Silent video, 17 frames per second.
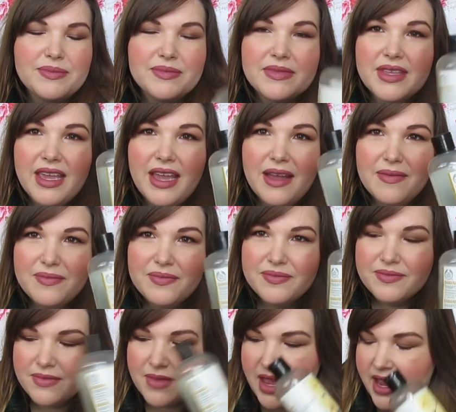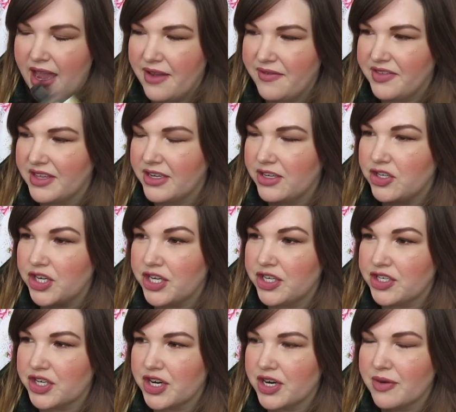yeah. I have the
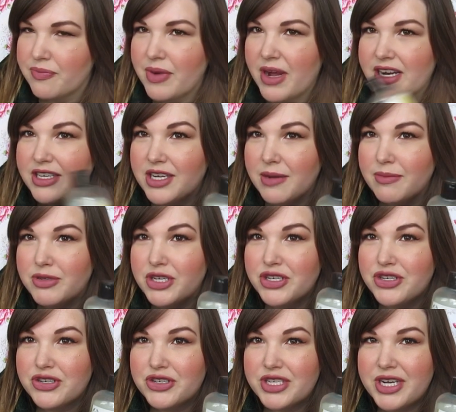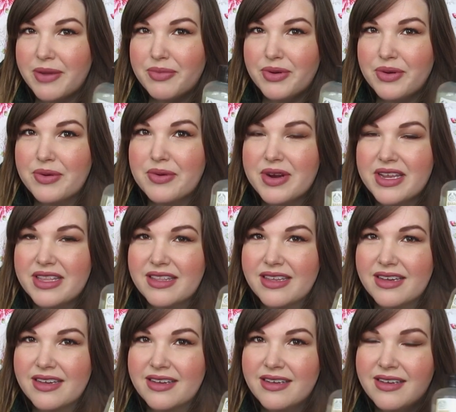ginger, Body Shop ginger shampoo in
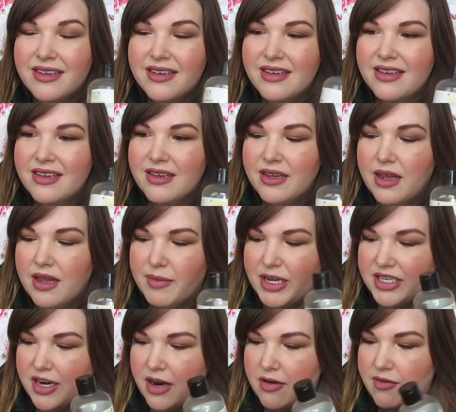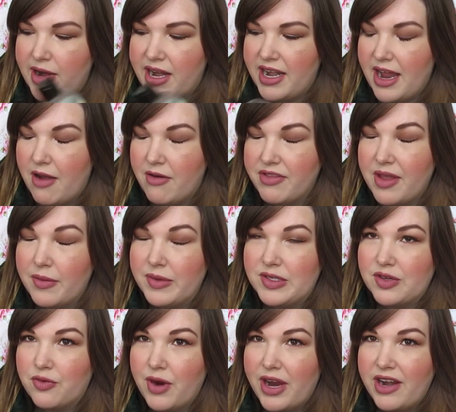my shower right now, and that
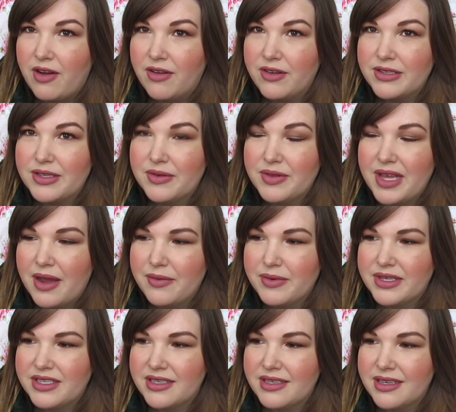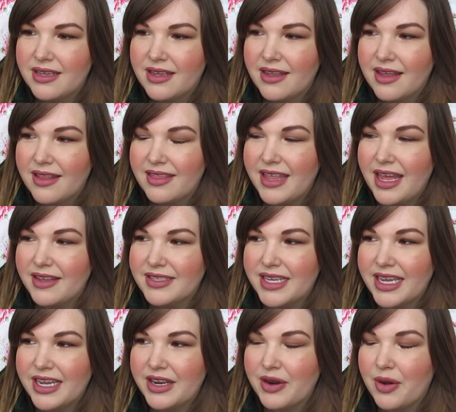one's great also.
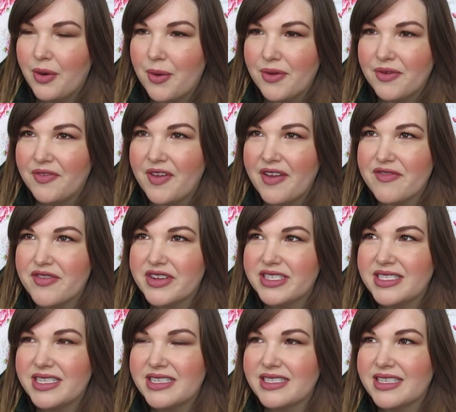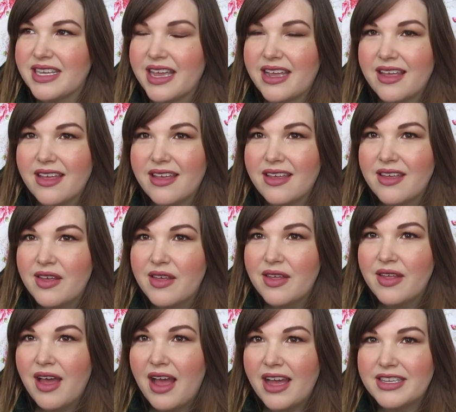That's like an old favorite since like
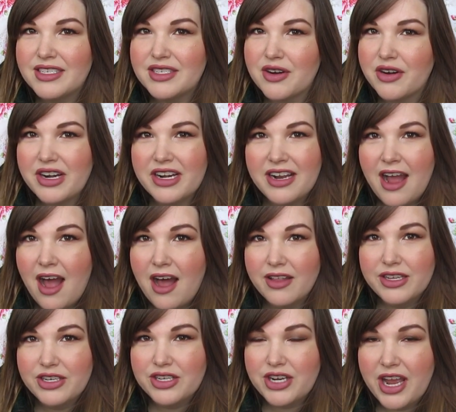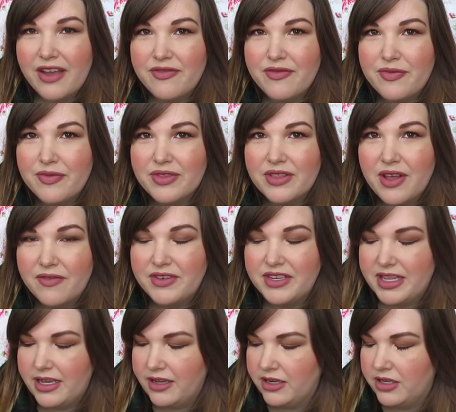I started college. I've
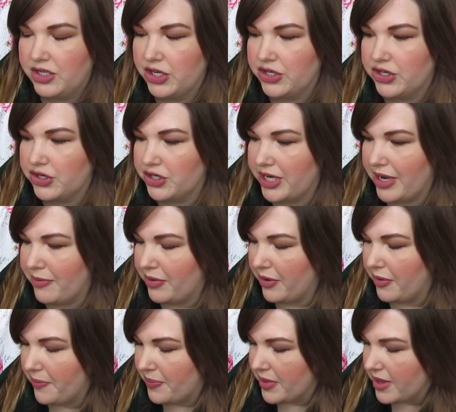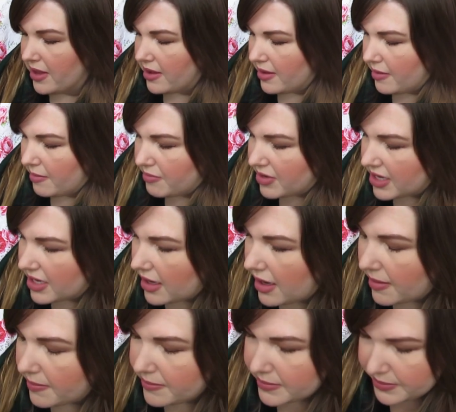loved the ginger shampoo, but
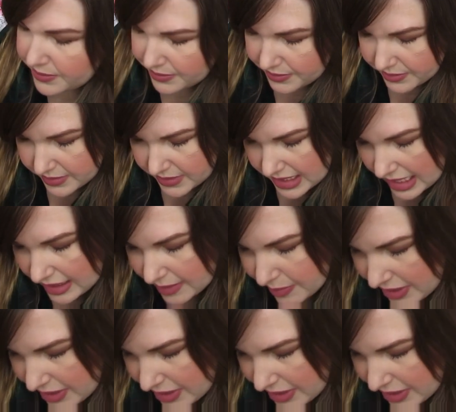yeah, the